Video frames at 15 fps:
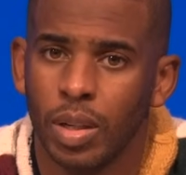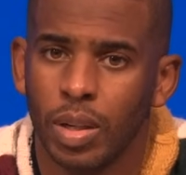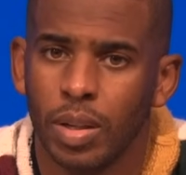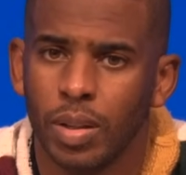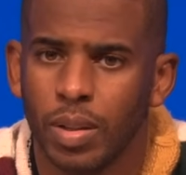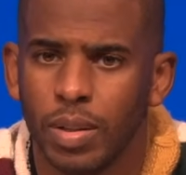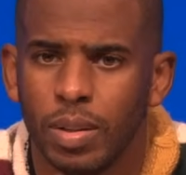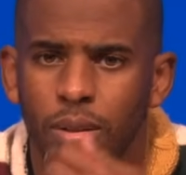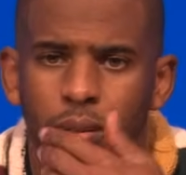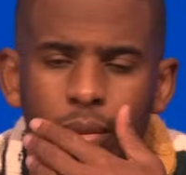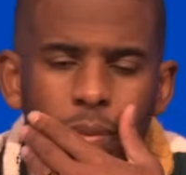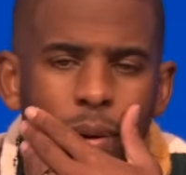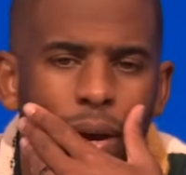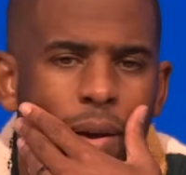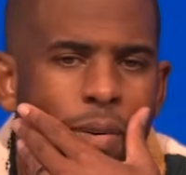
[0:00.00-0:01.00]

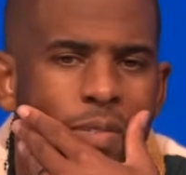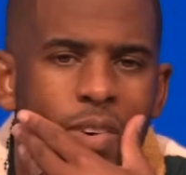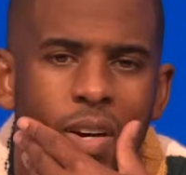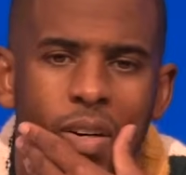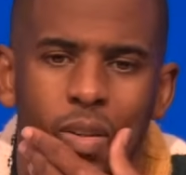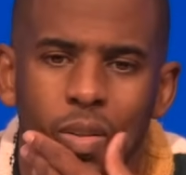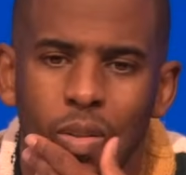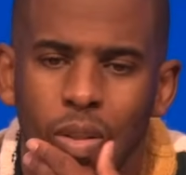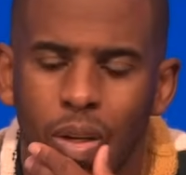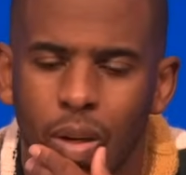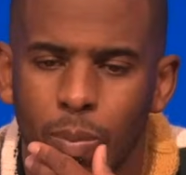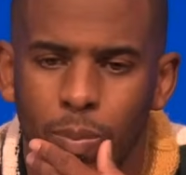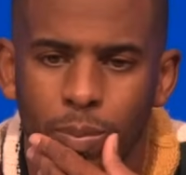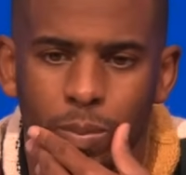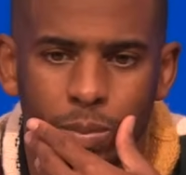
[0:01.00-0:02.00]
I don't know.
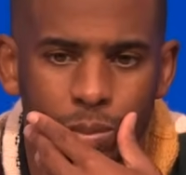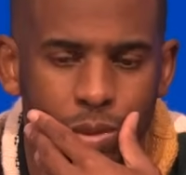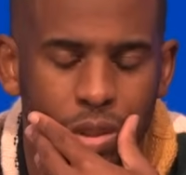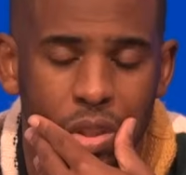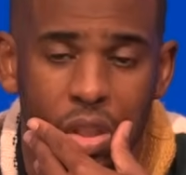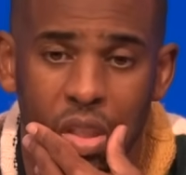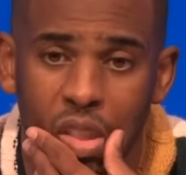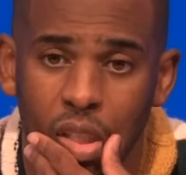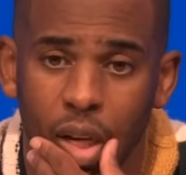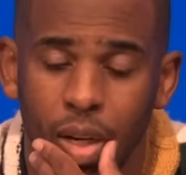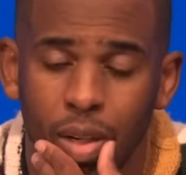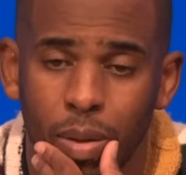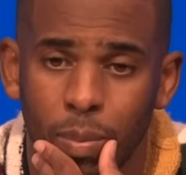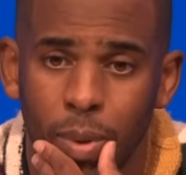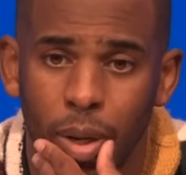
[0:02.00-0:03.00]
I'm just
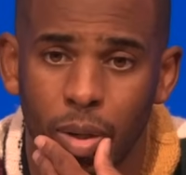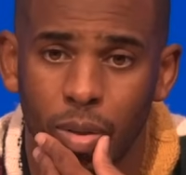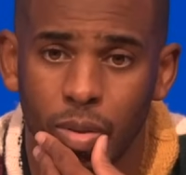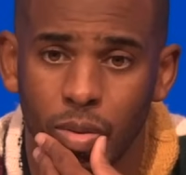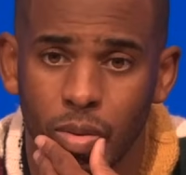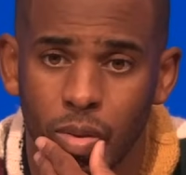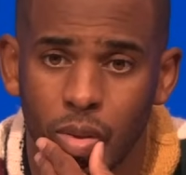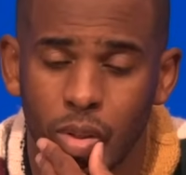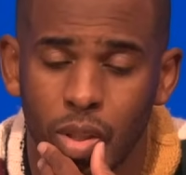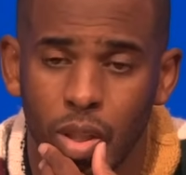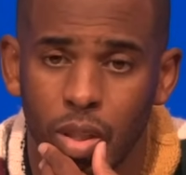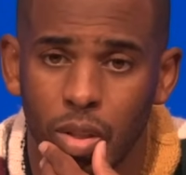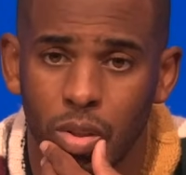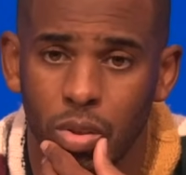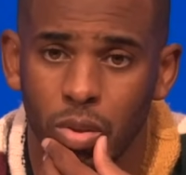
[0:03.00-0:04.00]
excited about it, to
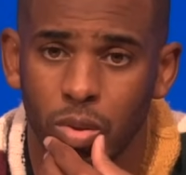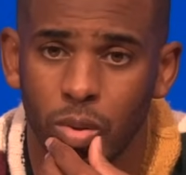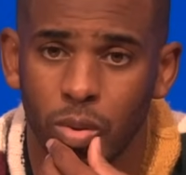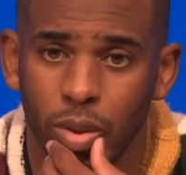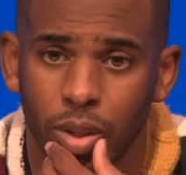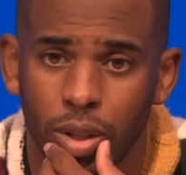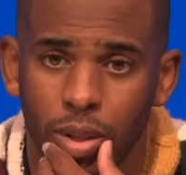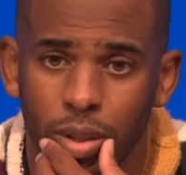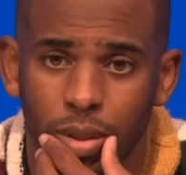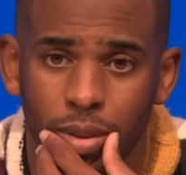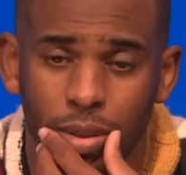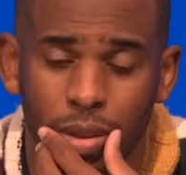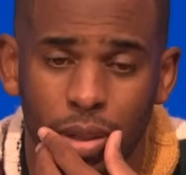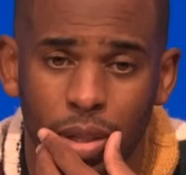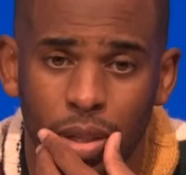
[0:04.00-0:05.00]
tell you the truth.